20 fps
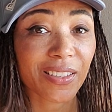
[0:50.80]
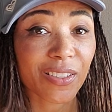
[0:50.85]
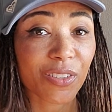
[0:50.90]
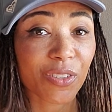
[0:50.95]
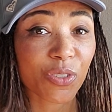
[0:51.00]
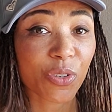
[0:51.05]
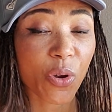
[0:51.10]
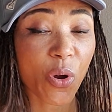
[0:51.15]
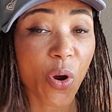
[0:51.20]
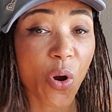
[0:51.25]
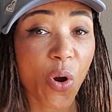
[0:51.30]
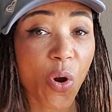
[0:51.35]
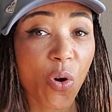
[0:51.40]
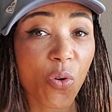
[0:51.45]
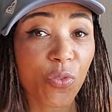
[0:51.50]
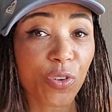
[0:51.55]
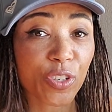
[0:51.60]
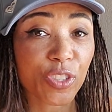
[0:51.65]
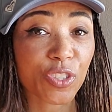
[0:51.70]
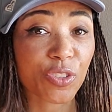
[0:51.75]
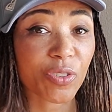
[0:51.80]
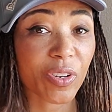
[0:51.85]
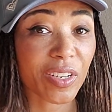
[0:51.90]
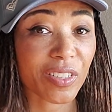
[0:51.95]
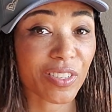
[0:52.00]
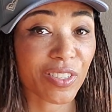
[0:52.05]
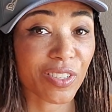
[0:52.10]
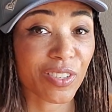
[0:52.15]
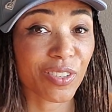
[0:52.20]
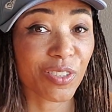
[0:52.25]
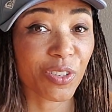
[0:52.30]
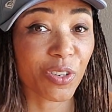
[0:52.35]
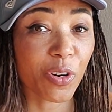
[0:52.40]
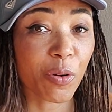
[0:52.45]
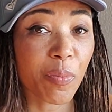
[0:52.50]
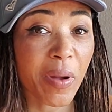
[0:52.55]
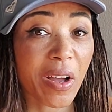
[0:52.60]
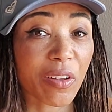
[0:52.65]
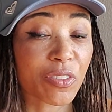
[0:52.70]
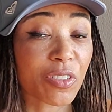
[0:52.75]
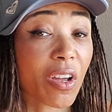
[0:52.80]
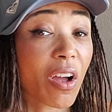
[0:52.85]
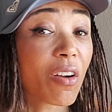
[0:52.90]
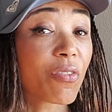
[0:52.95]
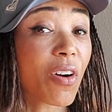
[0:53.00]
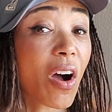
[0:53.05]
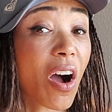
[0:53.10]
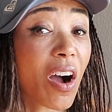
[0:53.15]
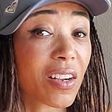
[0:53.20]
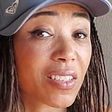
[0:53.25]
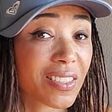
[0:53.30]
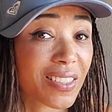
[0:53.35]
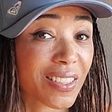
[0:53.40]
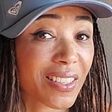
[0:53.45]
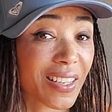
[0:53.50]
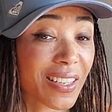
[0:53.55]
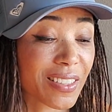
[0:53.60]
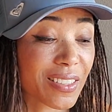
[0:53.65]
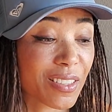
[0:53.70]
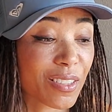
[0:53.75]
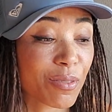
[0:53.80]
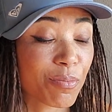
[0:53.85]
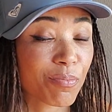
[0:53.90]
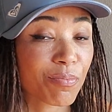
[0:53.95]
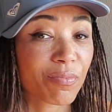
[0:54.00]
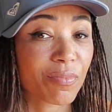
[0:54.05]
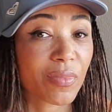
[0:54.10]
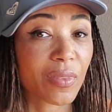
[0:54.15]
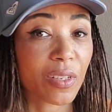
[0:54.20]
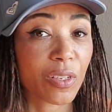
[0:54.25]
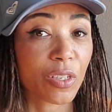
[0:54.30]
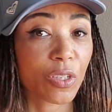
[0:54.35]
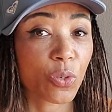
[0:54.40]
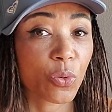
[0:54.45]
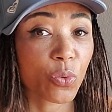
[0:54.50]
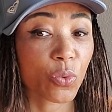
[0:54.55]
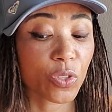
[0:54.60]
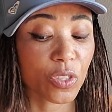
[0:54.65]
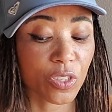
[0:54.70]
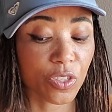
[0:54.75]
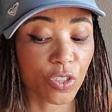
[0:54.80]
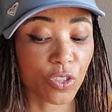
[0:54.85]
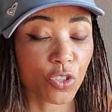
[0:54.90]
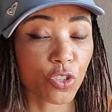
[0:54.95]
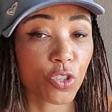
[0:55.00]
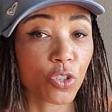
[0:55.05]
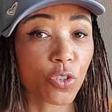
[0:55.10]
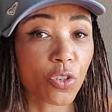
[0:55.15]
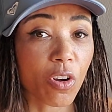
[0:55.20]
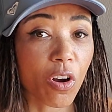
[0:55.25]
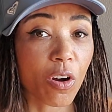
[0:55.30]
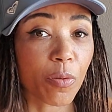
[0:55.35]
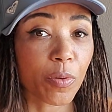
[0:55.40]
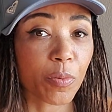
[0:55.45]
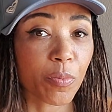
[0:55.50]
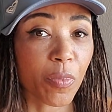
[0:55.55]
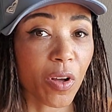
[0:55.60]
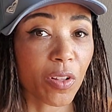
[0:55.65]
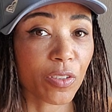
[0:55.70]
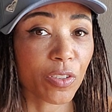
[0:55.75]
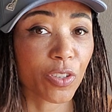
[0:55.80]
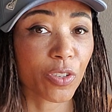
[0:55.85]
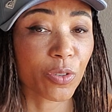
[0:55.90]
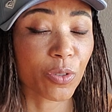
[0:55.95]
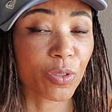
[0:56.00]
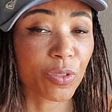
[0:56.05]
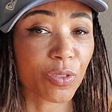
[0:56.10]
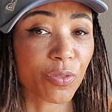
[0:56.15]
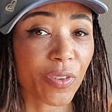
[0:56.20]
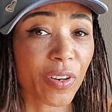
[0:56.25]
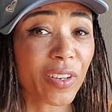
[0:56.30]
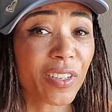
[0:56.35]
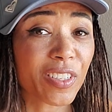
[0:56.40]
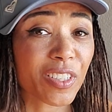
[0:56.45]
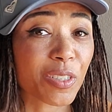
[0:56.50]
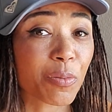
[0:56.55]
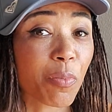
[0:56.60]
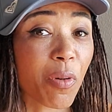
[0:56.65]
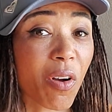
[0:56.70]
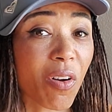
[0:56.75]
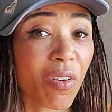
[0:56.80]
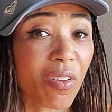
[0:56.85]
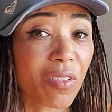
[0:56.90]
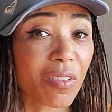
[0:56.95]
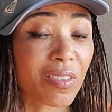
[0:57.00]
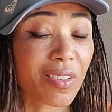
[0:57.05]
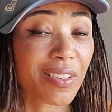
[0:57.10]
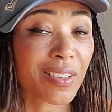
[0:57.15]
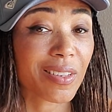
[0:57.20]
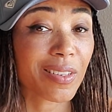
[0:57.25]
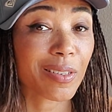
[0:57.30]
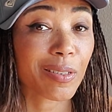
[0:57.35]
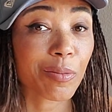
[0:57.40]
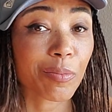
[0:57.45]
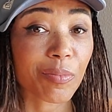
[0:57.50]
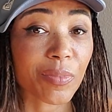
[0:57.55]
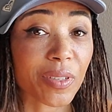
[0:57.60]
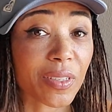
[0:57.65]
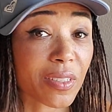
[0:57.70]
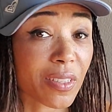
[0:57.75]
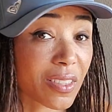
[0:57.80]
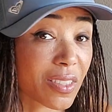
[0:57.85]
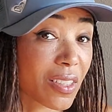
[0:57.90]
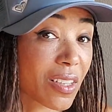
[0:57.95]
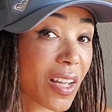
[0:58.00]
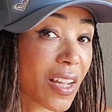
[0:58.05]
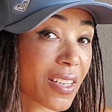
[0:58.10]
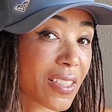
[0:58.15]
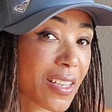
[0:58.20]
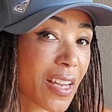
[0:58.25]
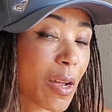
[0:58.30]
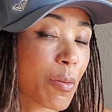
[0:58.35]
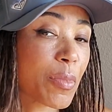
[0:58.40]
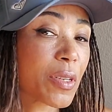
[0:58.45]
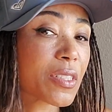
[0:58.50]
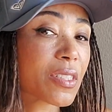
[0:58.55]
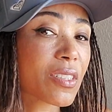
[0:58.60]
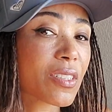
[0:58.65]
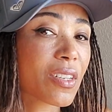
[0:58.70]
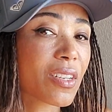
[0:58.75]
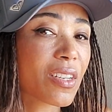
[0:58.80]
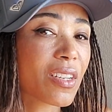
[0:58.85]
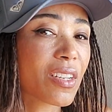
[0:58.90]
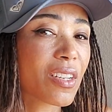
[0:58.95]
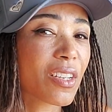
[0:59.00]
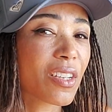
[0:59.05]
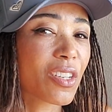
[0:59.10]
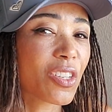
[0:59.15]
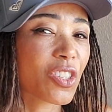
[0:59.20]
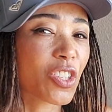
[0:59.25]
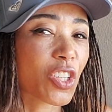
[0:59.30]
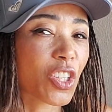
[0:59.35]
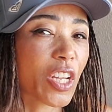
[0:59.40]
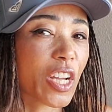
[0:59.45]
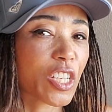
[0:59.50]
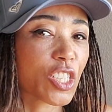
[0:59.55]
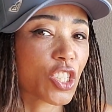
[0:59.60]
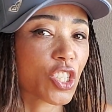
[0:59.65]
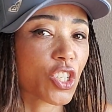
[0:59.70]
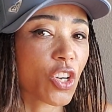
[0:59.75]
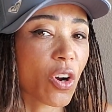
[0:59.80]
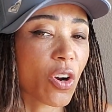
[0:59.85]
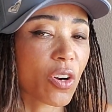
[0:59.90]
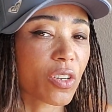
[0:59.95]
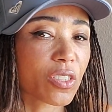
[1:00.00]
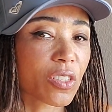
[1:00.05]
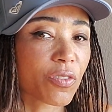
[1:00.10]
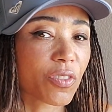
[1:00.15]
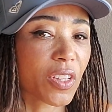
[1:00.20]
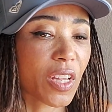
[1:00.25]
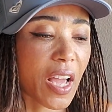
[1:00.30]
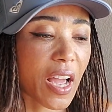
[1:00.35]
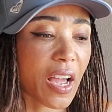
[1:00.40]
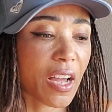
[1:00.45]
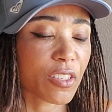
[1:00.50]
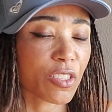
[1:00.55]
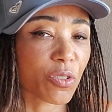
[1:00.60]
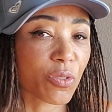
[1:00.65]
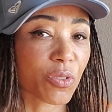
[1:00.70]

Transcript: to overstretch your amount of oxalates, which is a two carbon molecule. It's really small does a lot of damage. They're like shards of glass